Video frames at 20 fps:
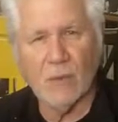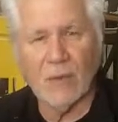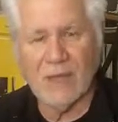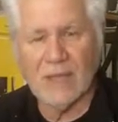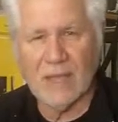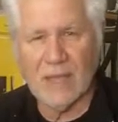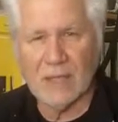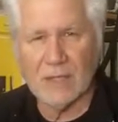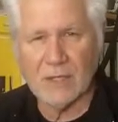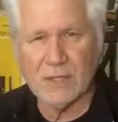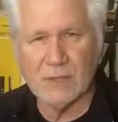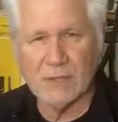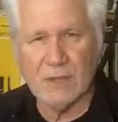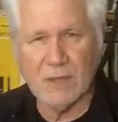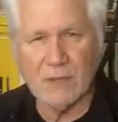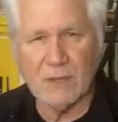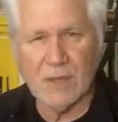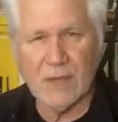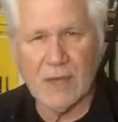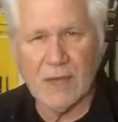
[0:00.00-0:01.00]
Why can't you
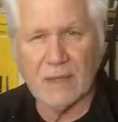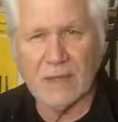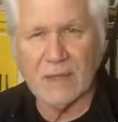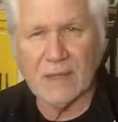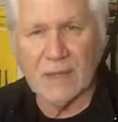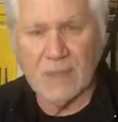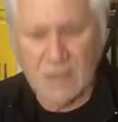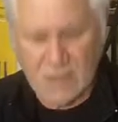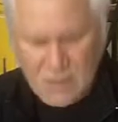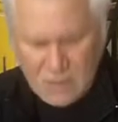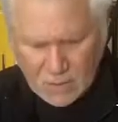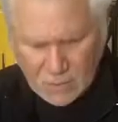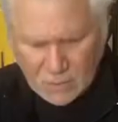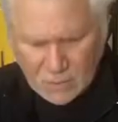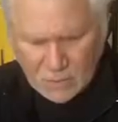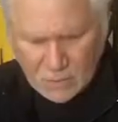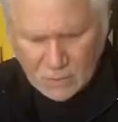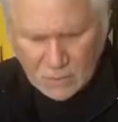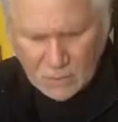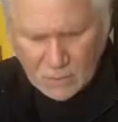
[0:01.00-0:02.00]
do that?
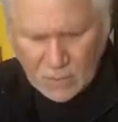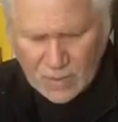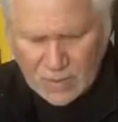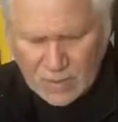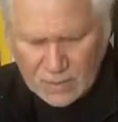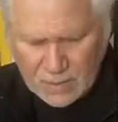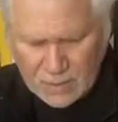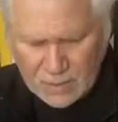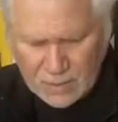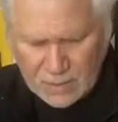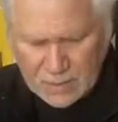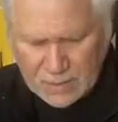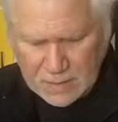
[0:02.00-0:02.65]
Well,